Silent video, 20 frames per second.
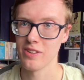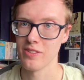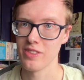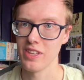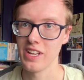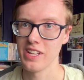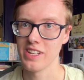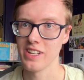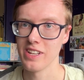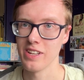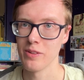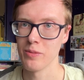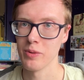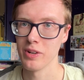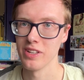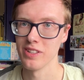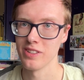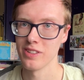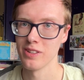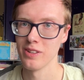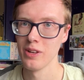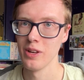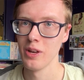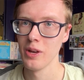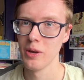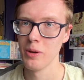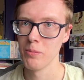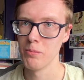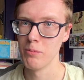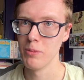they did it with
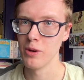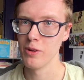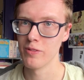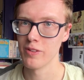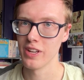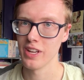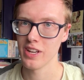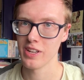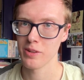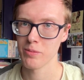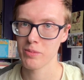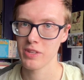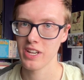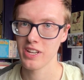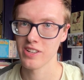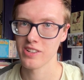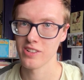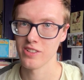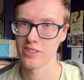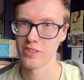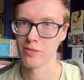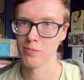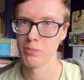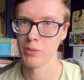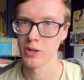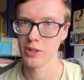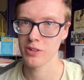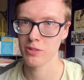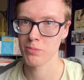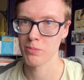movie adaptations of
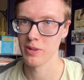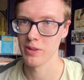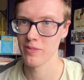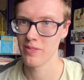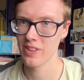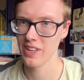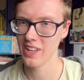books. But